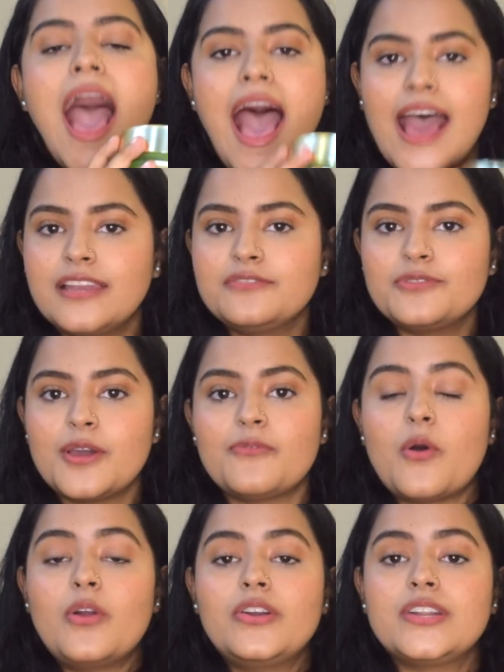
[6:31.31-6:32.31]
And if you have
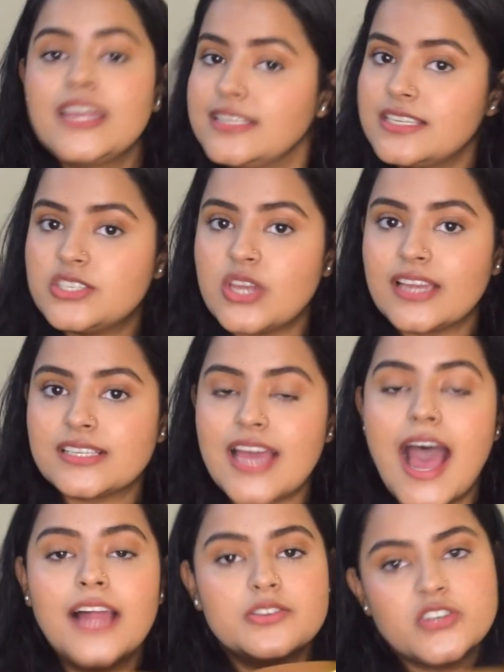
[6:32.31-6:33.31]
already checked
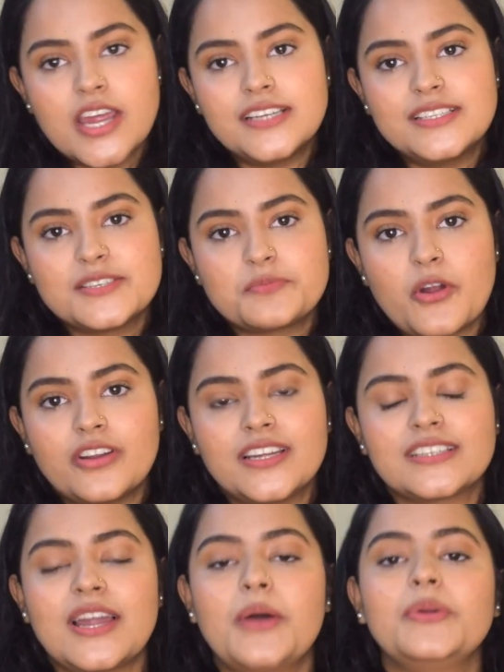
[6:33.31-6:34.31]
and tried this
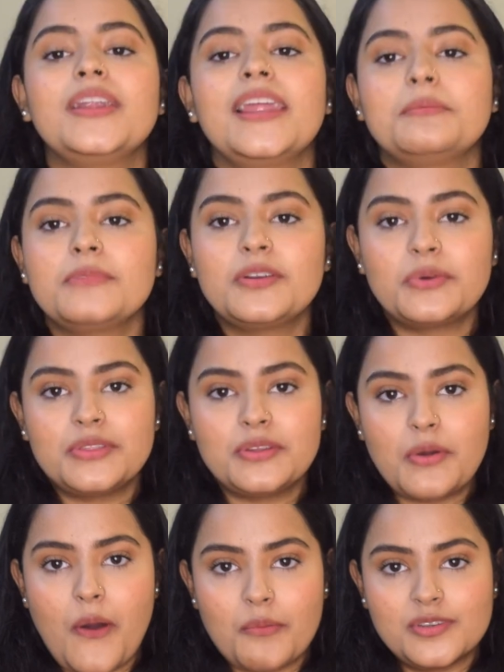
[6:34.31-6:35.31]
product out, let me know in
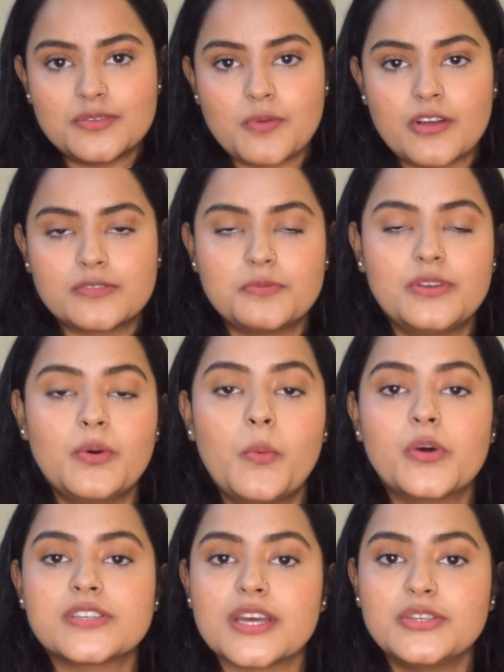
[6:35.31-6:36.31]
the comments box below
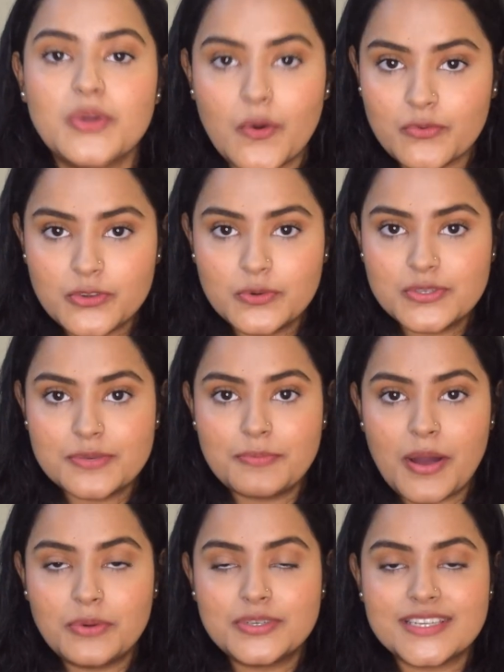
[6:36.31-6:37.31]
what are your views
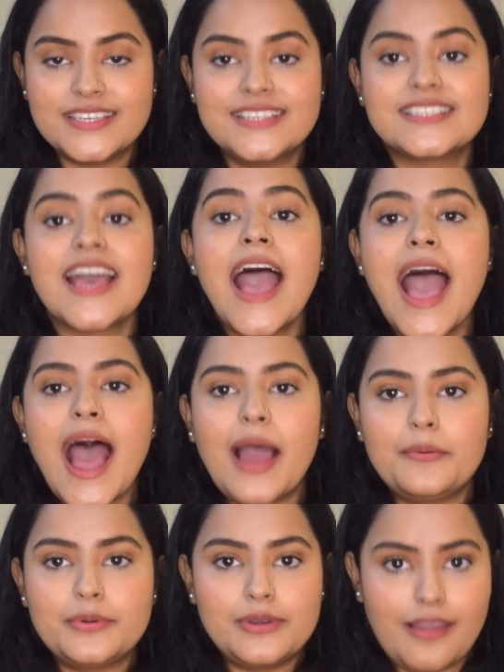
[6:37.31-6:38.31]
about it.
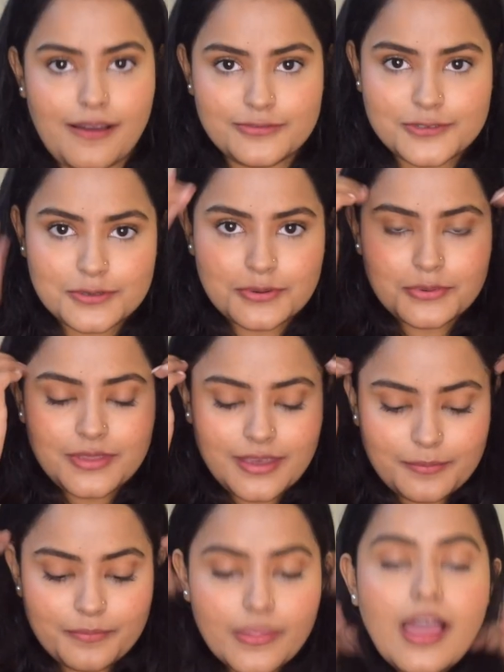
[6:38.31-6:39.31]
I would love to know
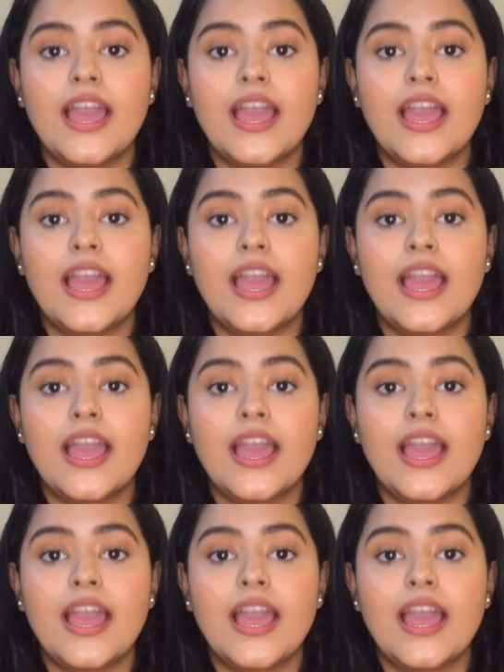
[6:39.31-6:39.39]
them.